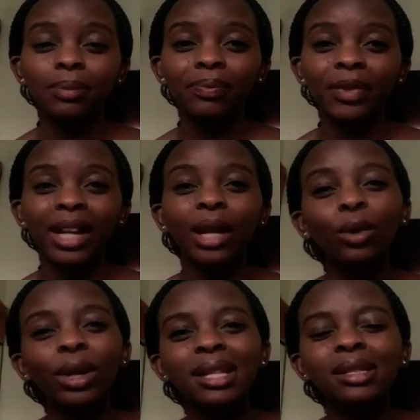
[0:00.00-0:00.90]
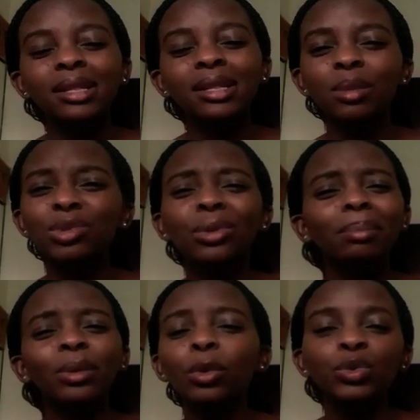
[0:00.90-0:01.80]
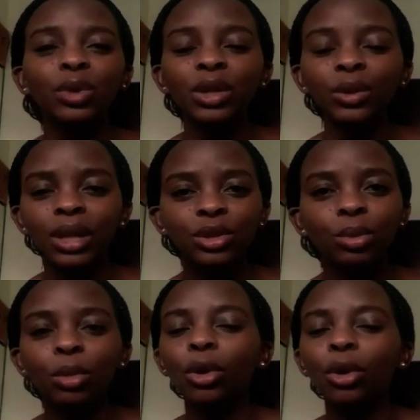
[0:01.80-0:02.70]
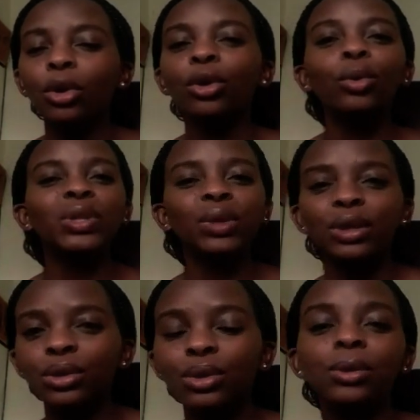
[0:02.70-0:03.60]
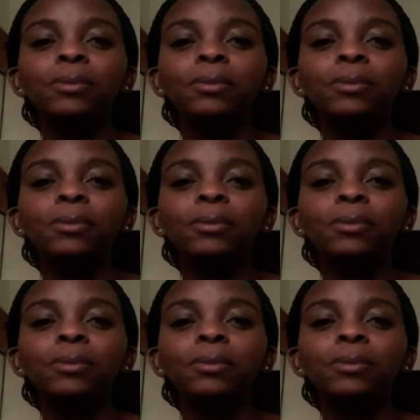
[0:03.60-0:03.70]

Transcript: And I'd always ask him, so, but what will you eat tomorrow? What will you do?